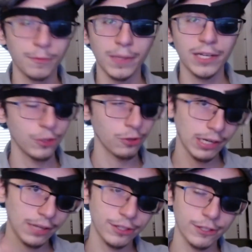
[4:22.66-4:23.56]
many of you
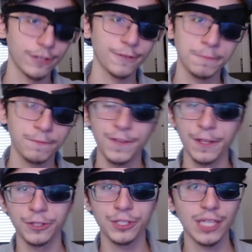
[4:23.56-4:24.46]
are out there and you're
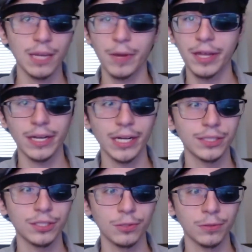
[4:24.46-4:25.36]
feeling the same way that I
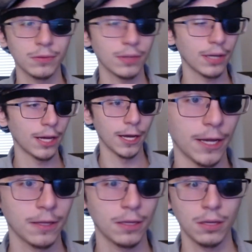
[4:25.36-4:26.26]
do,
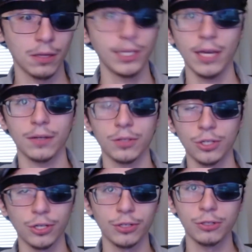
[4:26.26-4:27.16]
yeah,
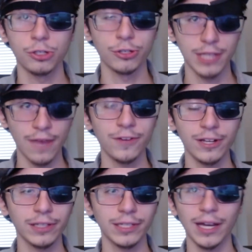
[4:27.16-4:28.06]
you're
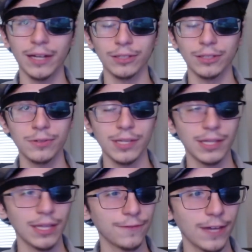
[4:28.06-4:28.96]
definitely not alone
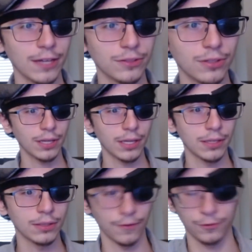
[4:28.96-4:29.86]
in that factor.
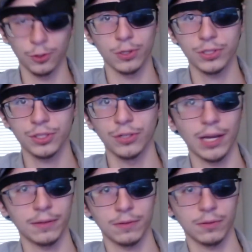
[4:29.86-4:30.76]
And of course you're
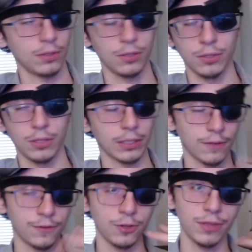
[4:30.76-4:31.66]
not, like
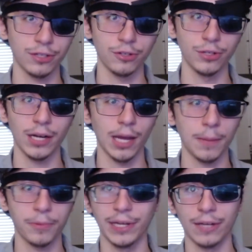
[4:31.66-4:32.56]
if you think you're not
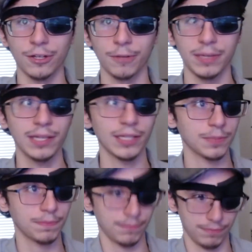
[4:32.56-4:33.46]
operating at your peak,
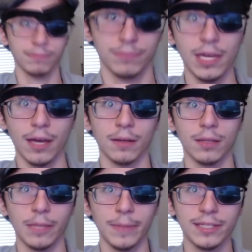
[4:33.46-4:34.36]
that's, yeah,
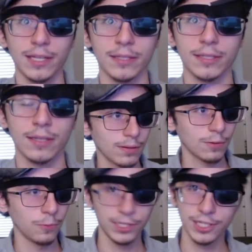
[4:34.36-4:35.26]
that makes sense.
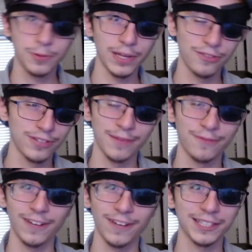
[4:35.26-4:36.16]
We just went through some
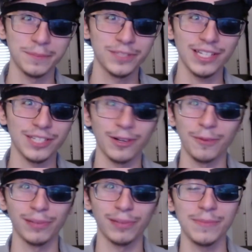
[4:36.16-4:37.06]
fucked up shit, so I
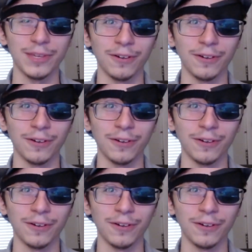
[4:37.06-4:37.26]
don't blame you.